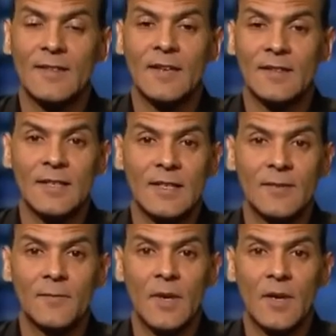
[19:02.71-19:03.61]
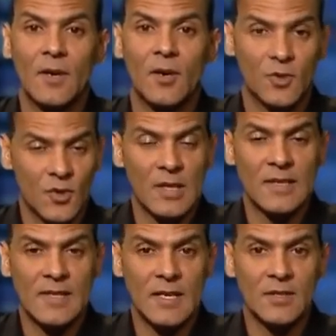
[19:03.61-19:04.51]
out there or training
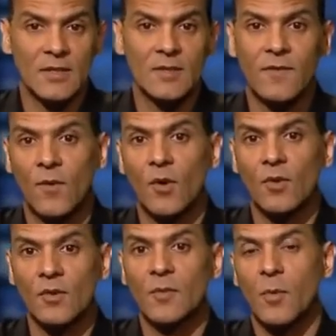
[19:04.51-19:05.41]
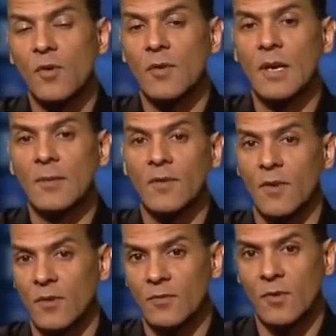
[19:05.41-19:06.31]
sessions for those programs,
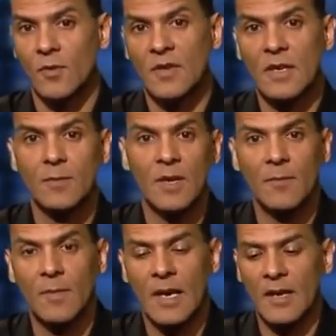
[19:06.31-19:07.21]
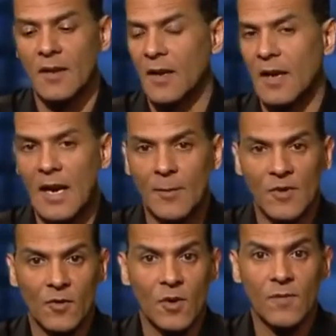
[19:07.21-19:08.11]
so always keep that in mind. I'm a
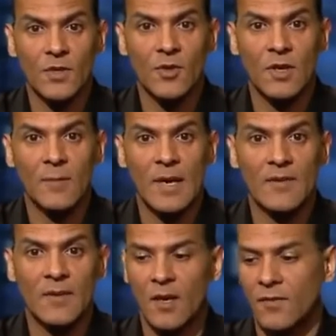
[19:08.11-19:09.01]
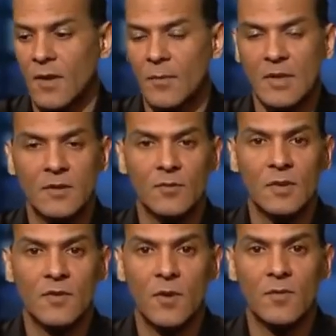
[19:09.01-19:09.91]
software trainer myself. I've been
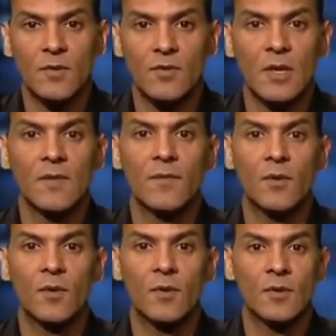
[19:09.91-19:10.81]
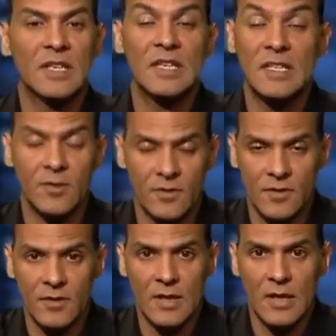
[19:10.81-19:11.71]
doing software training for
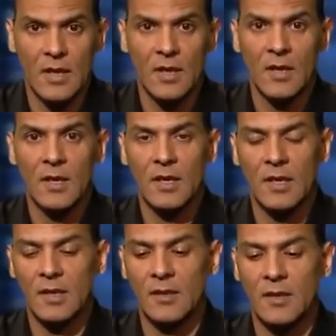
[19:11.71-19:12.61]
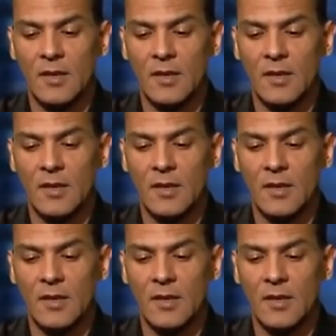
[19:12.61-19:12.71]
years, and